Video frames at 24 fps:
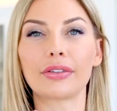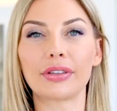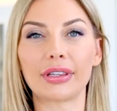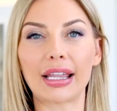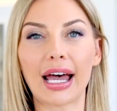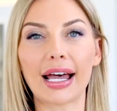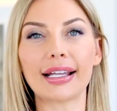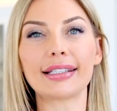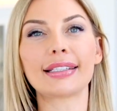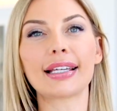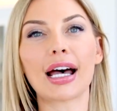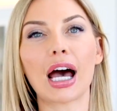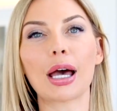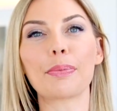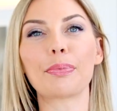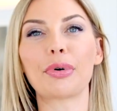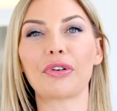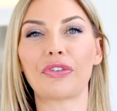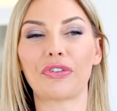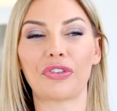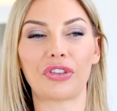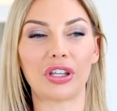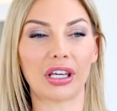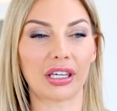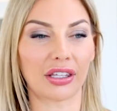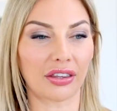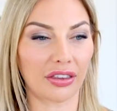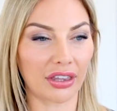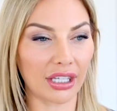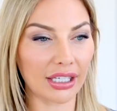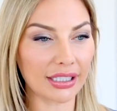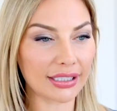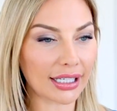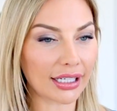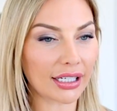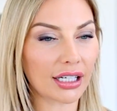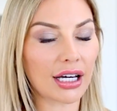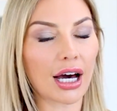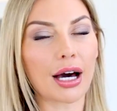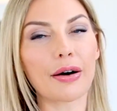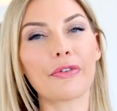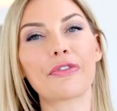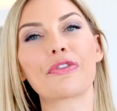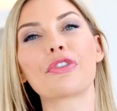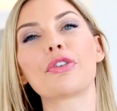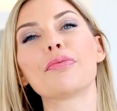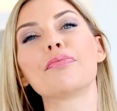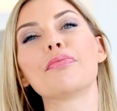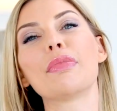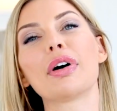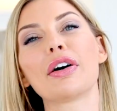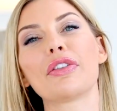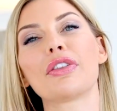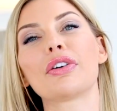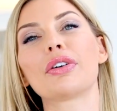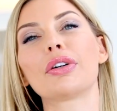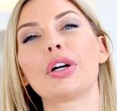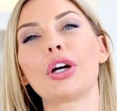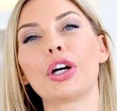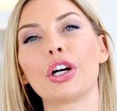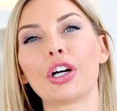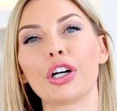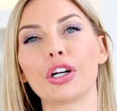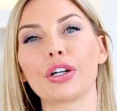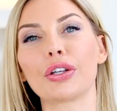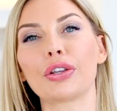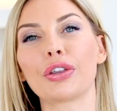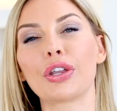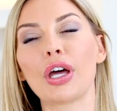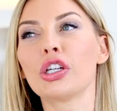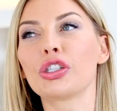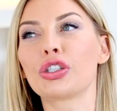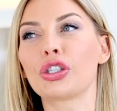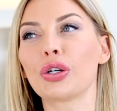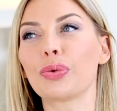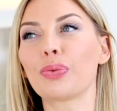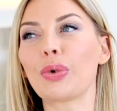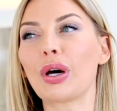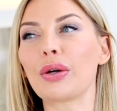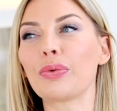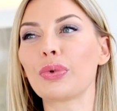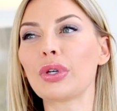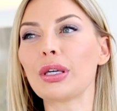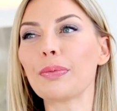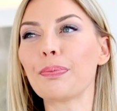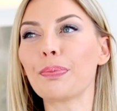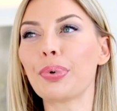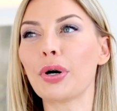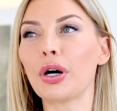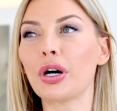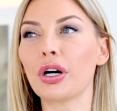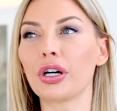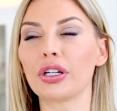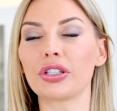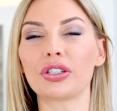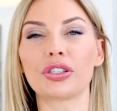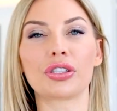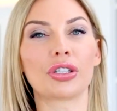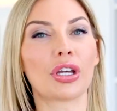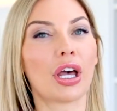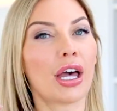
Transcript: that type of thing, things that come from Mother Earth. So when we put